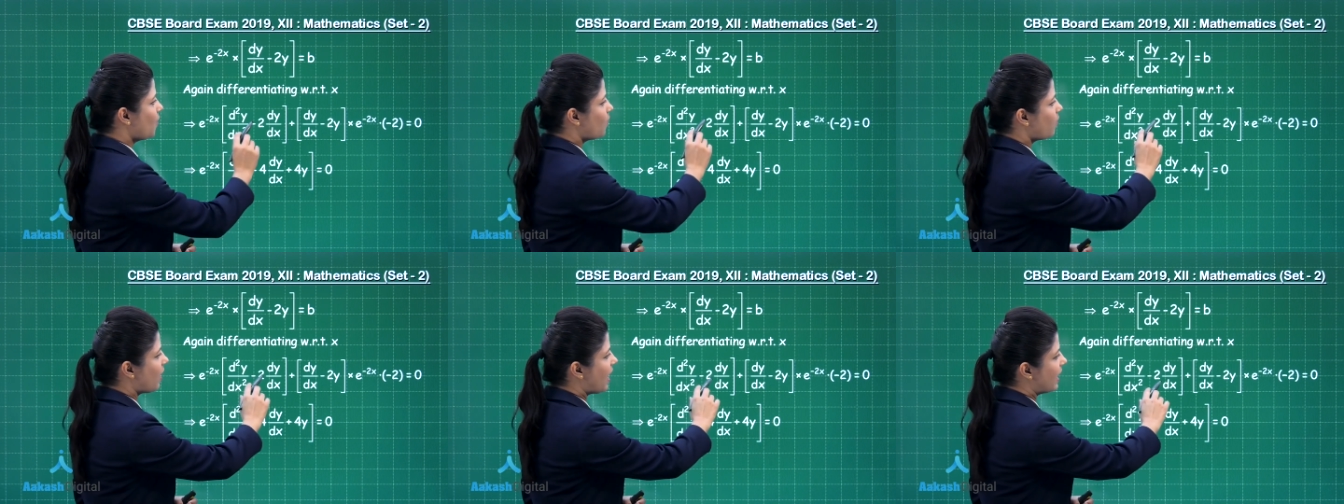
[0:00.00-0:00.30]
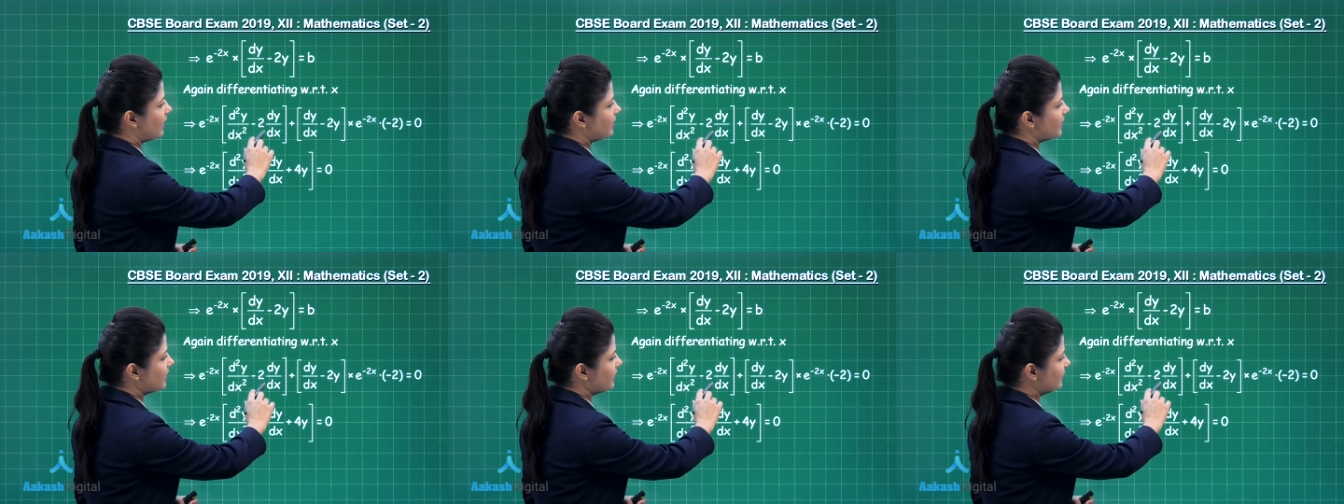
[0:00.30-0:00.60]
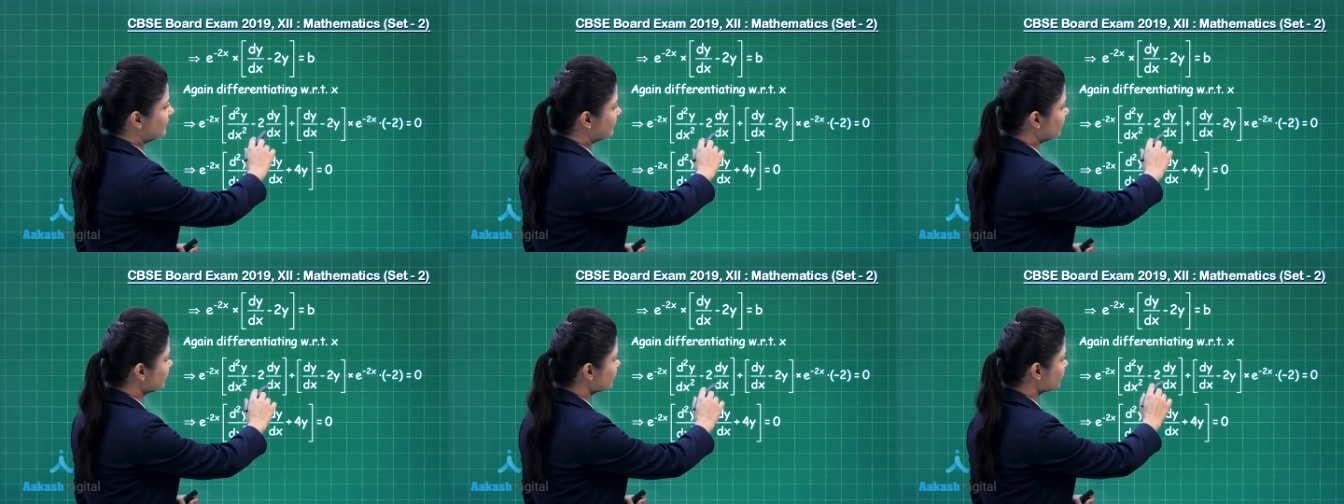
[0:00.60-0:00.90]
while
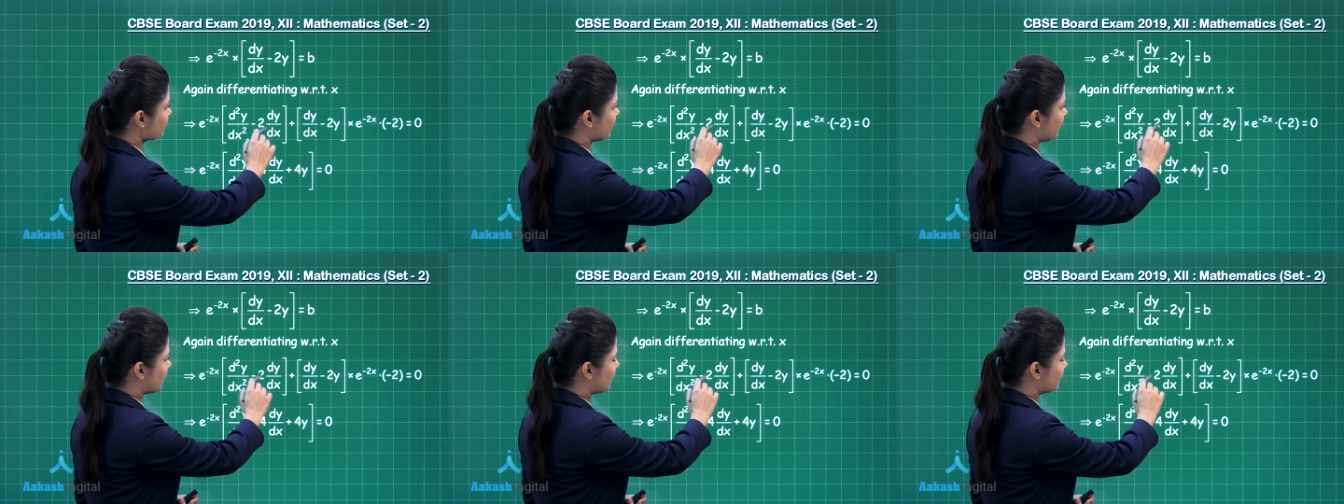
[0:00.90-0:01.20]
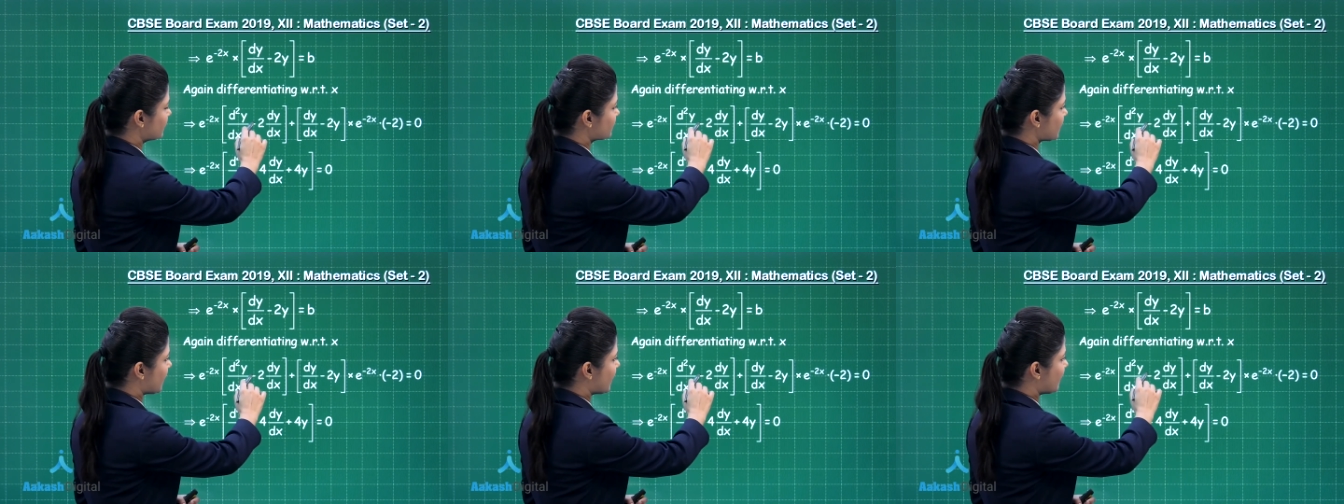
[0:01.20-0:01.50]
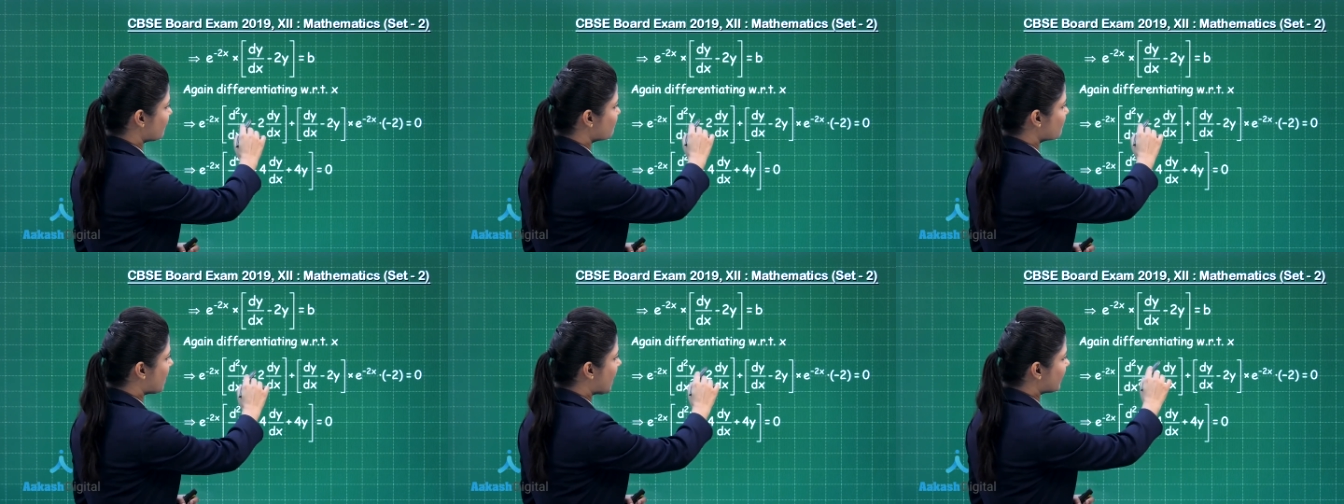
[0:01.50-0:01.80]
in this case I
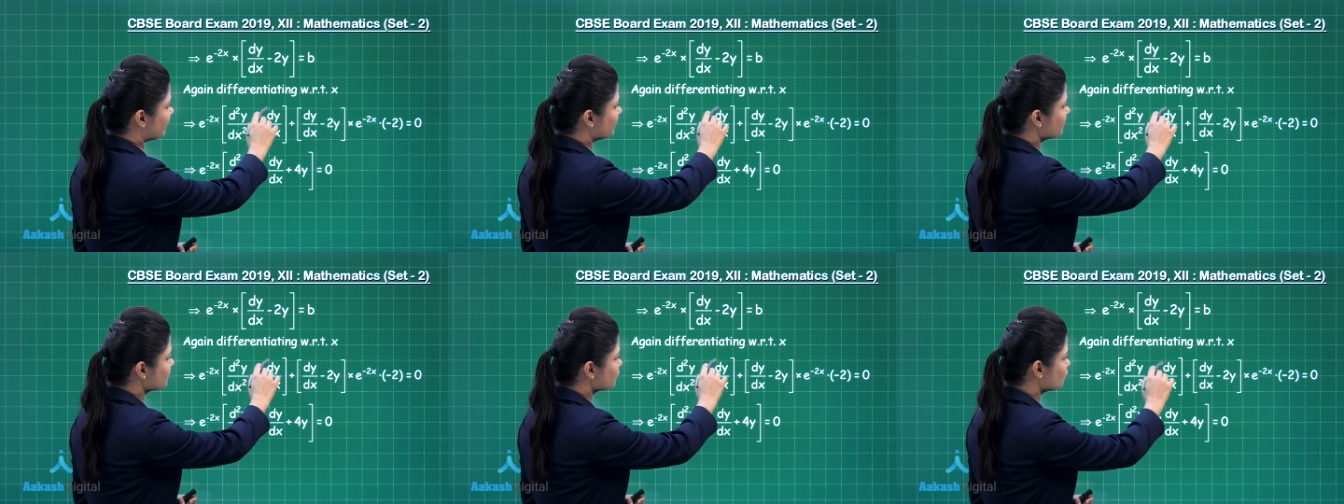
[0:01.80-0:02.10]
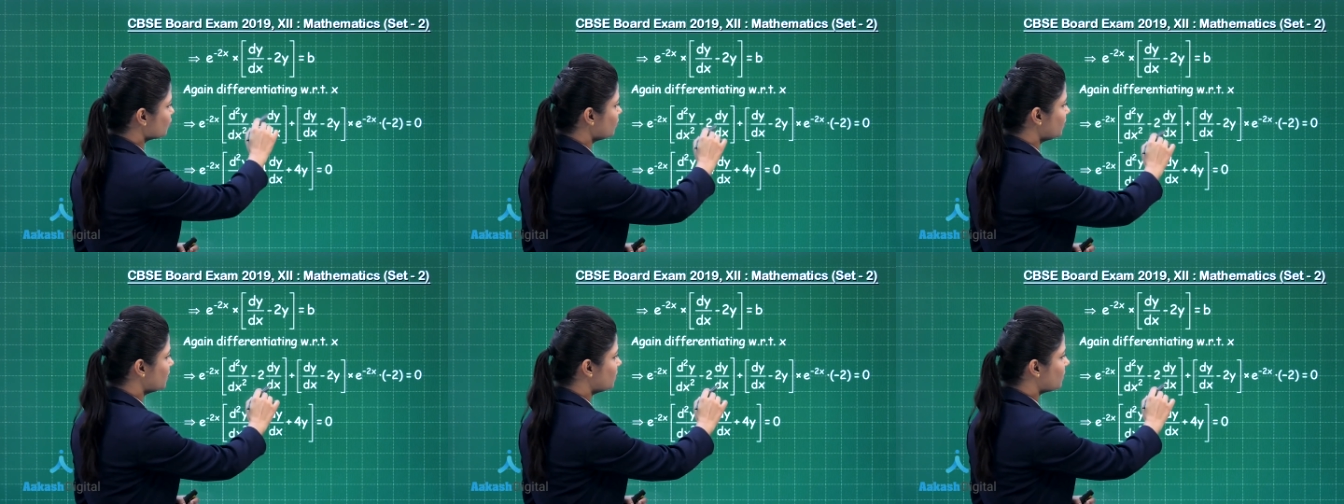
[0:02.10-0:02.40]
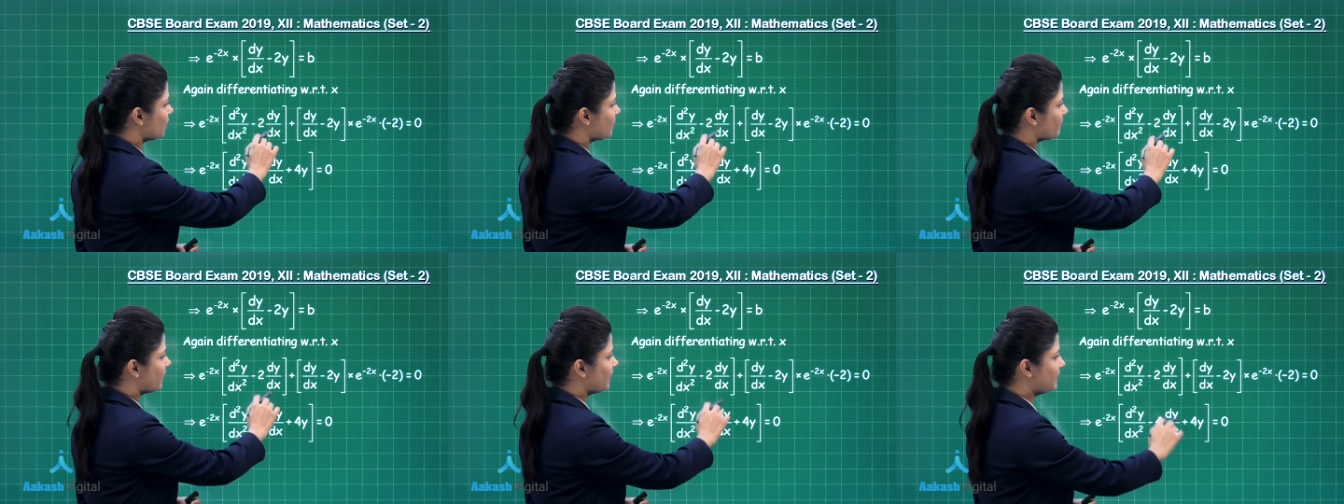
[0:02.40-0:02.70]
have minus two dy
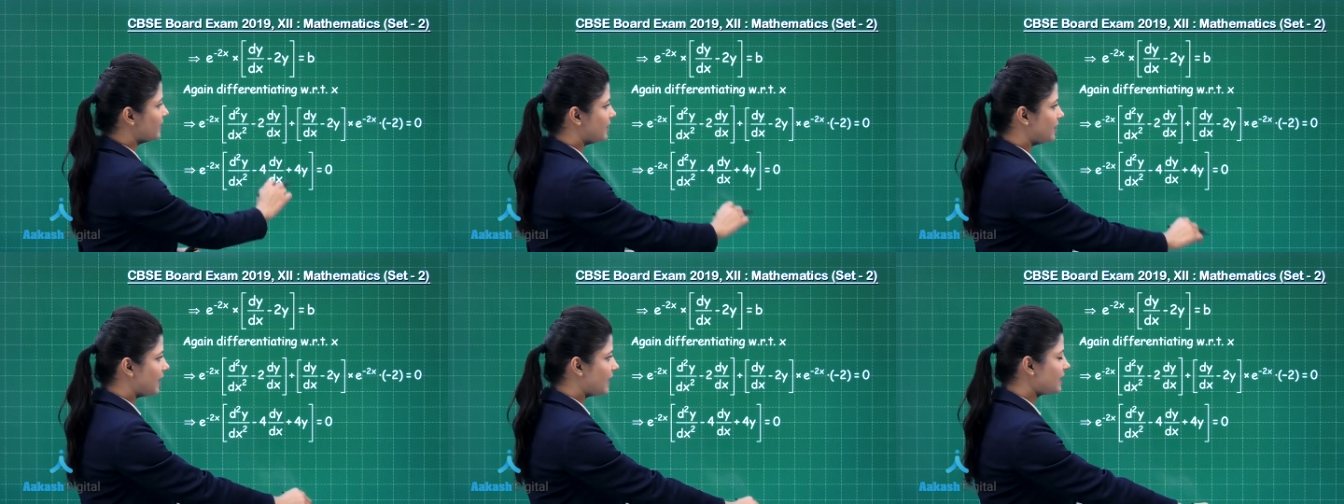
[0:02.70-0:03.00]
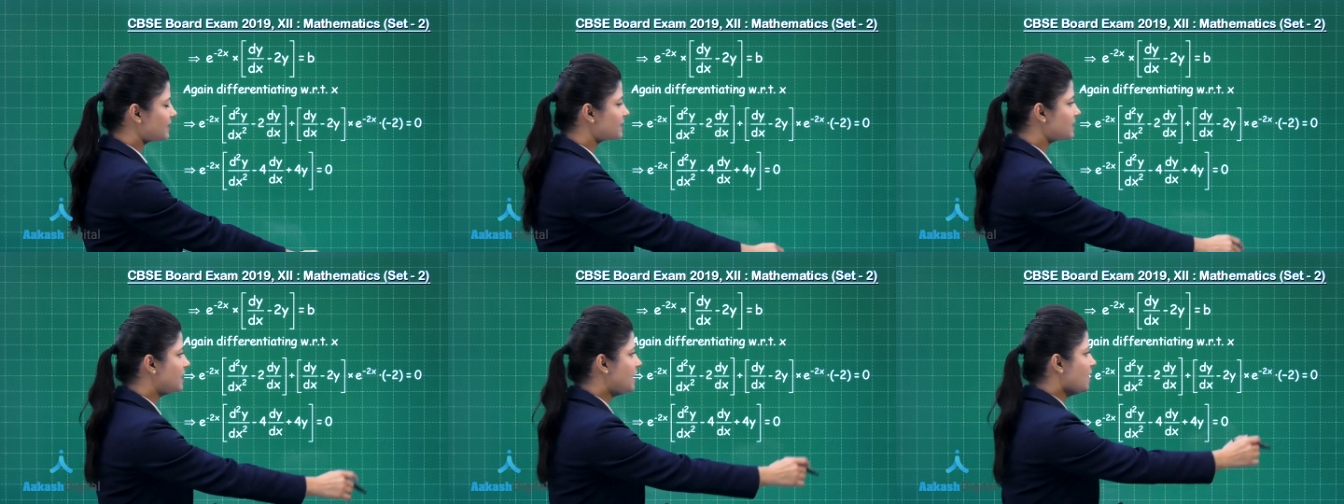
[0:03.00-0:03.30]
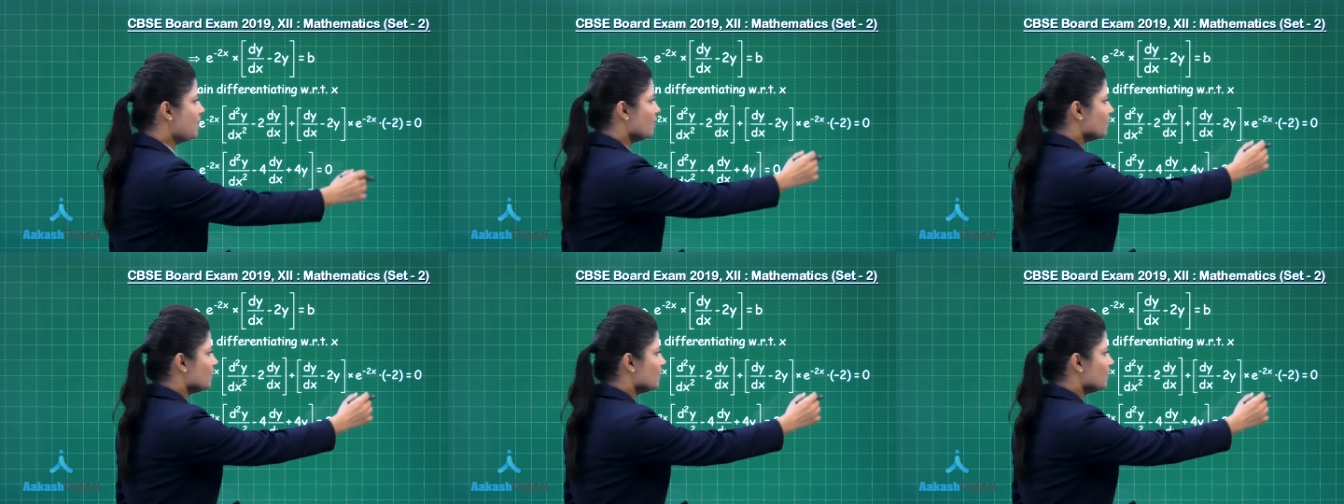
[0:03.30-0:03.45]
by dx.